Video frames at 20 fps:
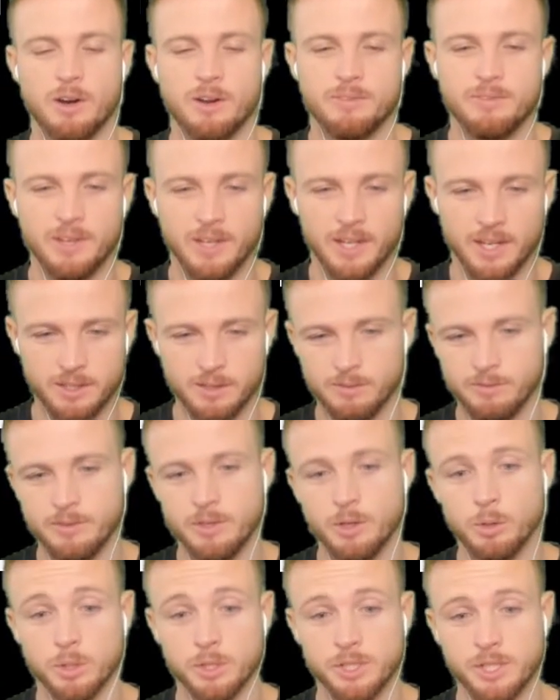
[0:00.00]
I feel like the
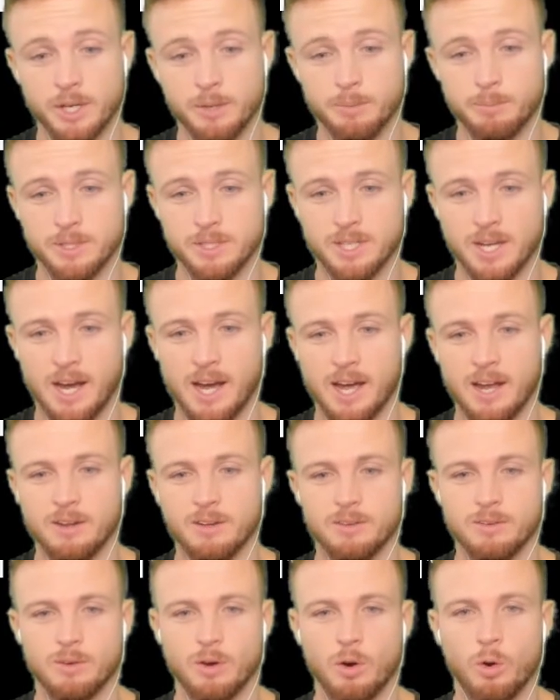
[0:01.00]
viewership is kind
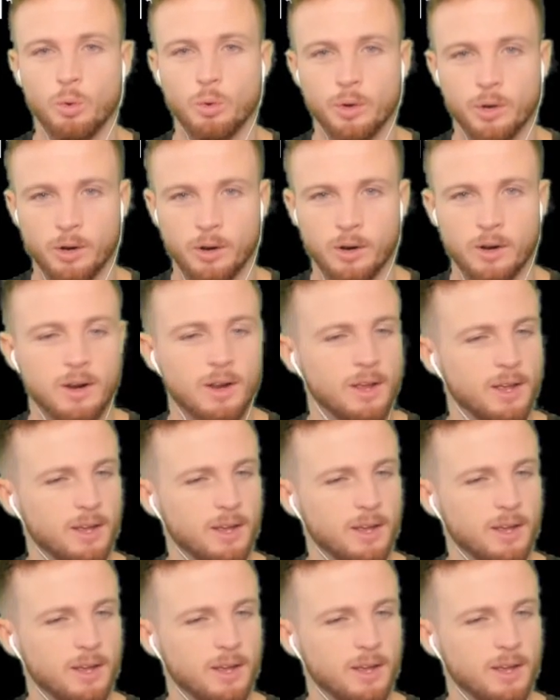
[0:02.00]
of older